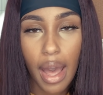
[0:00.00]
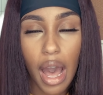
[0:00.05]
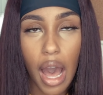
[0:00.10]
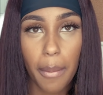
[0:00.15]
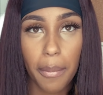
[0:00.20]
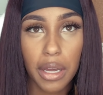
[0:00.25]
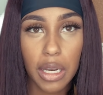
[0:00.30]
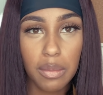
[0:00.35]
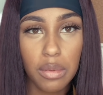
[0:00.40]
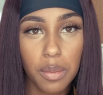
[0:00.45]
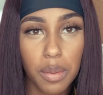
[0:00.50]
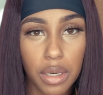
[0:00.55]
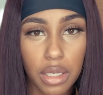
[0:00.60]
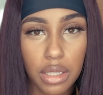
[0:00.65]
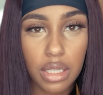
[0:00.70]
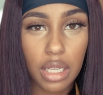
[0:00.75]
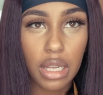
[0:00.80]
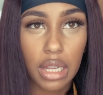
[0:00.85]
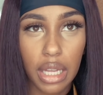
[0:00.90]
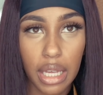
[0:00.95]
I'm gonna be putting
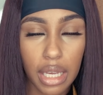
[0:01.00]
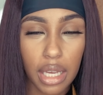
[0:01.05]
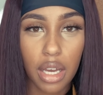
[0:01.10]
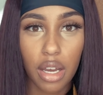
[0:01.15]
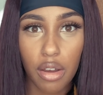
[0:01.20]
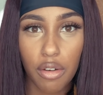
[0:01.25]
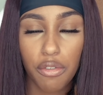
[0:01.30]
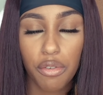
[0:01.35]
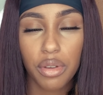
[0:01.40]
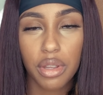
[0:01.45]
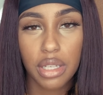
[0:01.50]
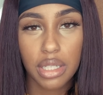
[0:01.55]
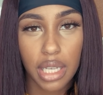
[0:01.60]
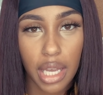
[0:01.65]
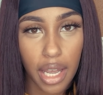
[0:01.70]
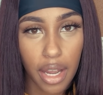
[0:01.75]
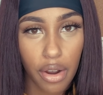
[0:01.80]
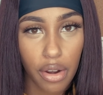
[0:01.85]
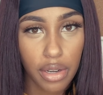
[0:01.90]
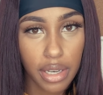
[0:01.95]
the link for this
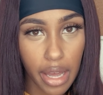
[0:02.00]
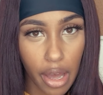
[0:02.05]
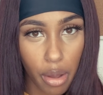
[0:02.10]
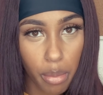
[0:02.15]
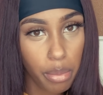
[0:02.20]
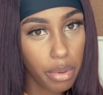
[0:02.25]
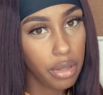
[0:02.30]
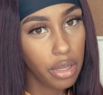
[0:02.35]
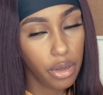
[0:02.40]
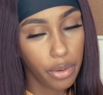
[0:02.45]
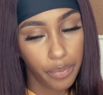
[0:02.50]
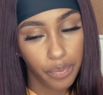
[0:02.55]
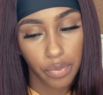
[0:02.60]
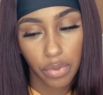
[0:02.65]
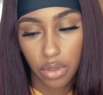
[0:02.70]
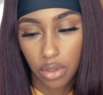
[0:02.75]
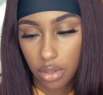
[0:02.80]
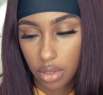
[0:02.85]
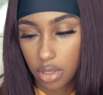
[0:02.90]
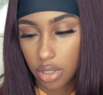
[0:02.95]
hair down below.
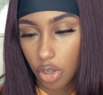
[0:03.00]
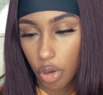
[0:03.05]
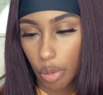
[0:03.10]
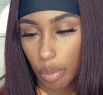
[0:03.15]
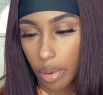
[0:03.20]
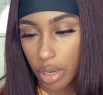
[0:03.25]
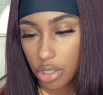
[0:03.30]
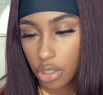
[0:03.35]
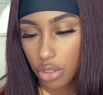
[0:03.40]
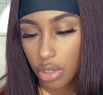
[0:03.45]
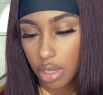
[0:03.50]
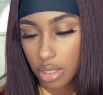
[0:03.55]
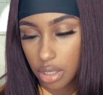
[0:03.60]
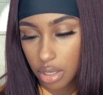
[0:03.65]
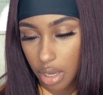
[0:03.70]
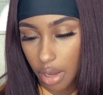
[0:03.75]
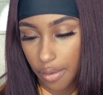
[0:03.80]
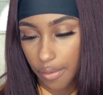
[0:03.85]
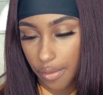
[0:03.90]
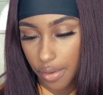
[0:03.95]
So make sure you guys
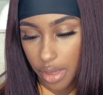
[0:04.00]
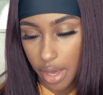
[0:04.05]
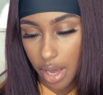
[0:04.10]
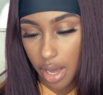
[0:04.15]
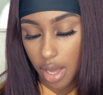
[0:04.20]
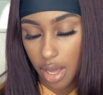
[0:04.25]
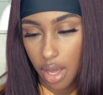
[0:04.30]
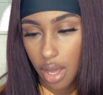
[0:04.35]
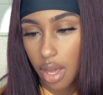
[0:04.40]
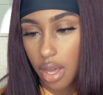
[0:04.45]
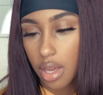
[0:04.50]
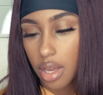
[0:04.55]
look out for that.